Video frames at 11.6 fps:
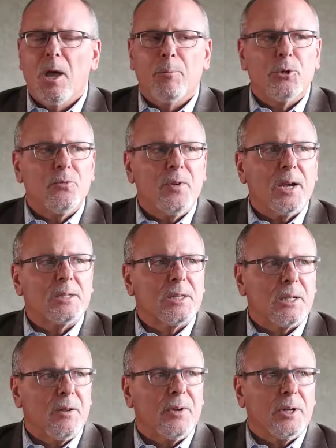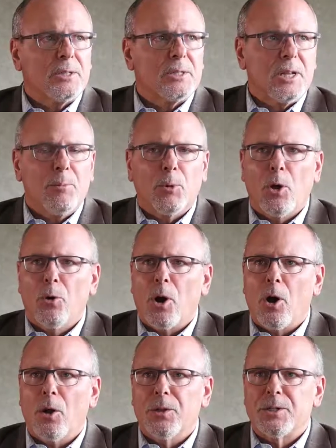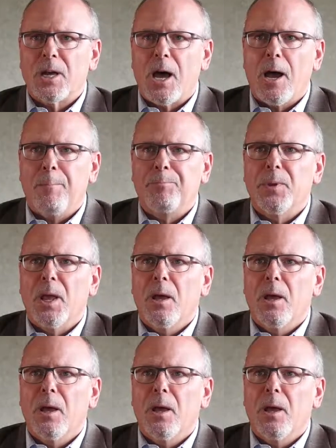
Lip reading: but you've got a significant steam load all the time.